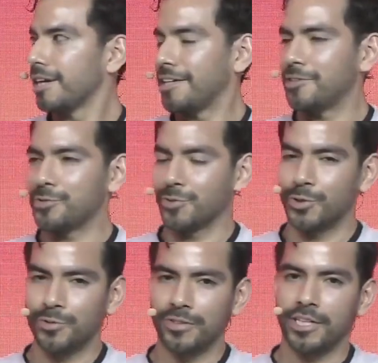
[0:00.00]
And it
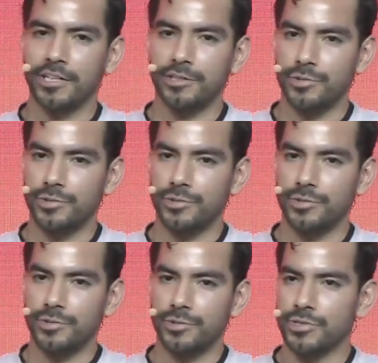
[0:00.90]
drove a lot of users
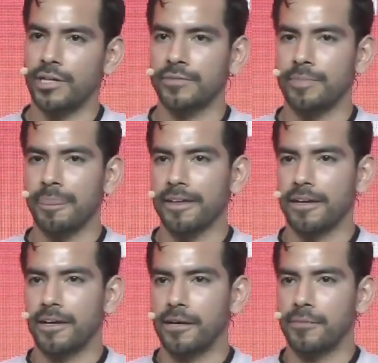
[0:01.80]
to the wallet,
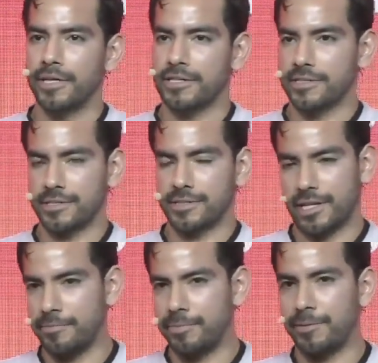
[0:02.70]

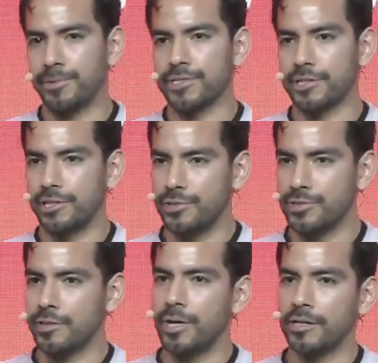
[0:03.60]
and people started
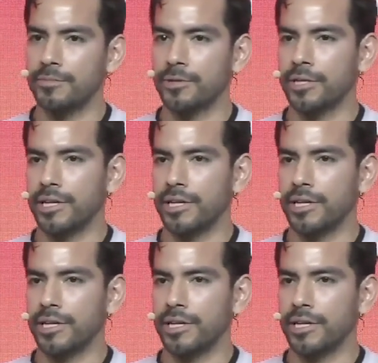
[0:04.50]
using the wallet more.